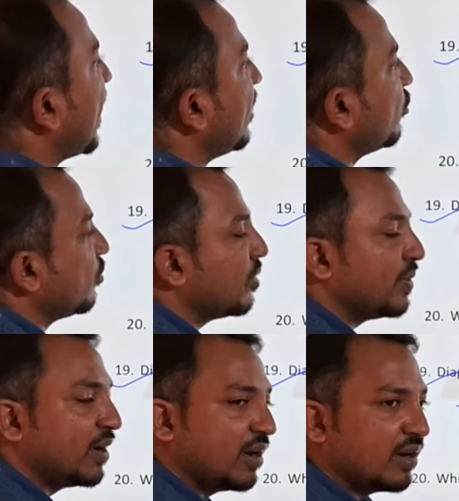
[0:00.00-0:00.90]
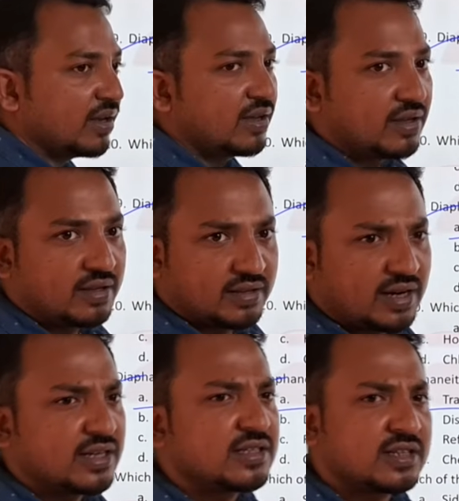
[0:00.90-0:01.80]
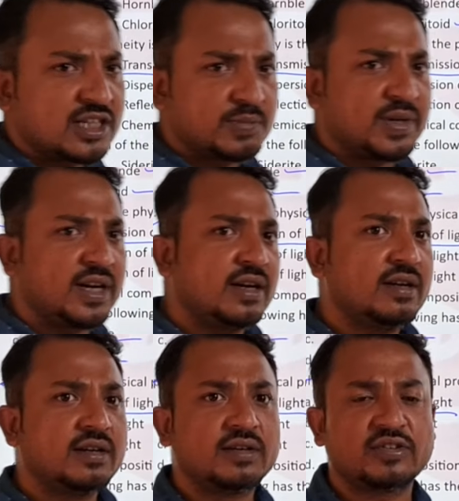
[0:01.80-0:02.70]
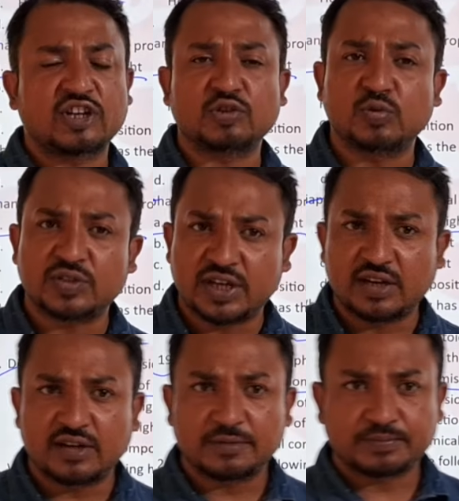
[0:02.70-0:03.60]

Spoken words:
light through a mineral, that is transparent, translucent,